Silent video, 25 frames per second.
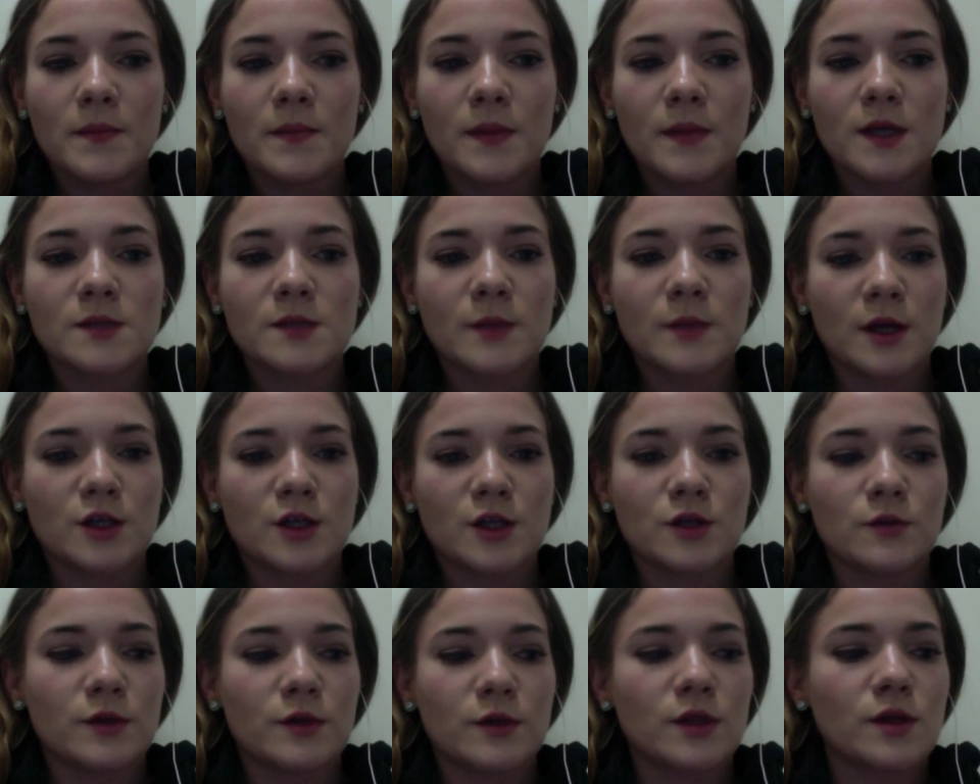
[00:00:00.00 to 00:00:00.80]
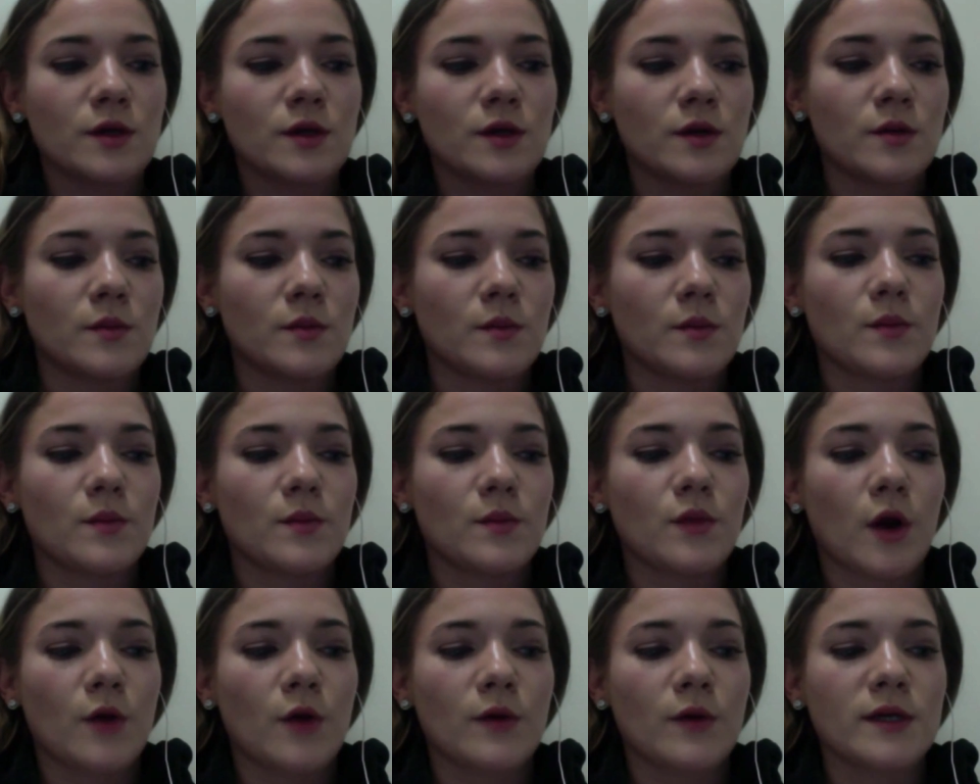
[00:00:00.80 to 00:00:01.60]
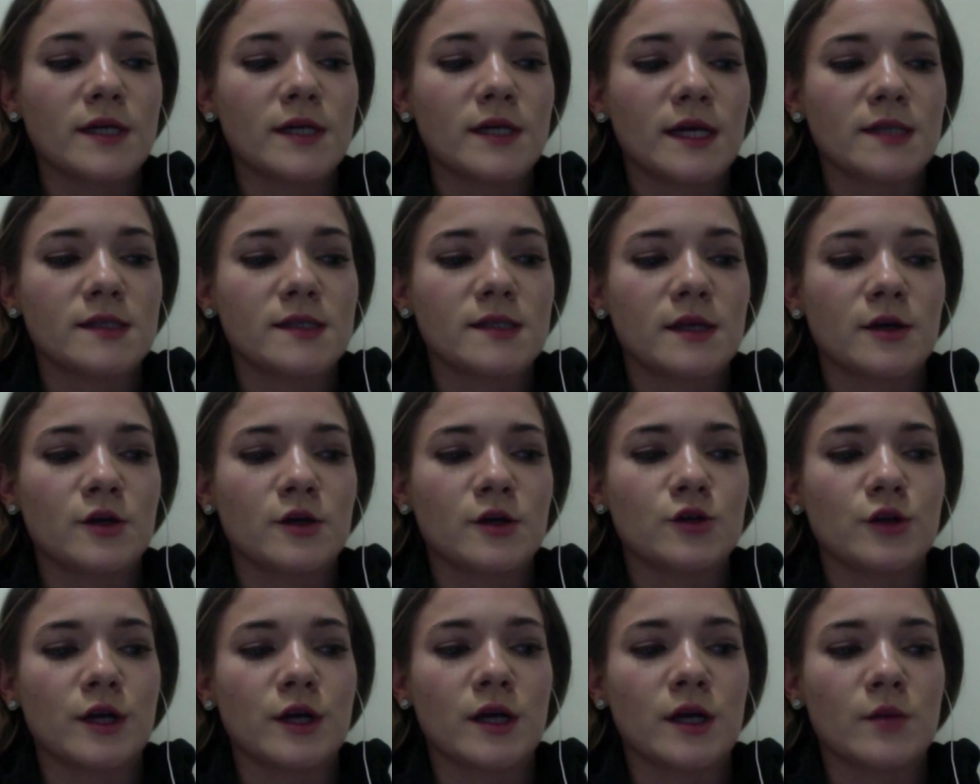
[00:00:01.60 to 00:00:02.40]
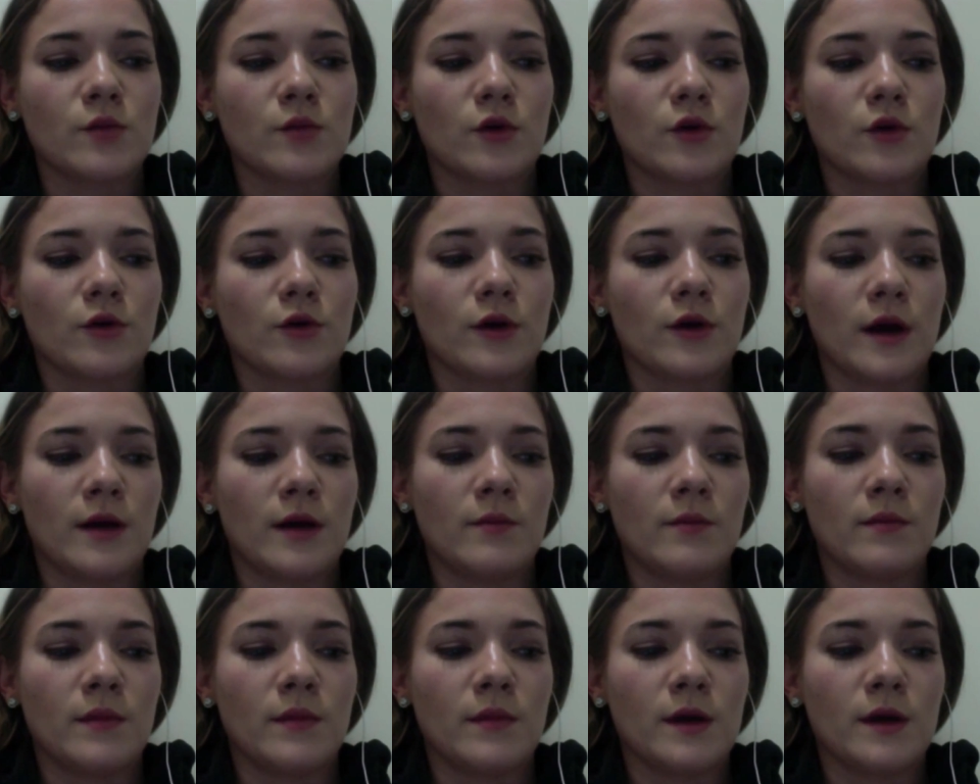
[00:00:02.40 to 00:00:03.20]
especially with the Broadway Dance Center training program.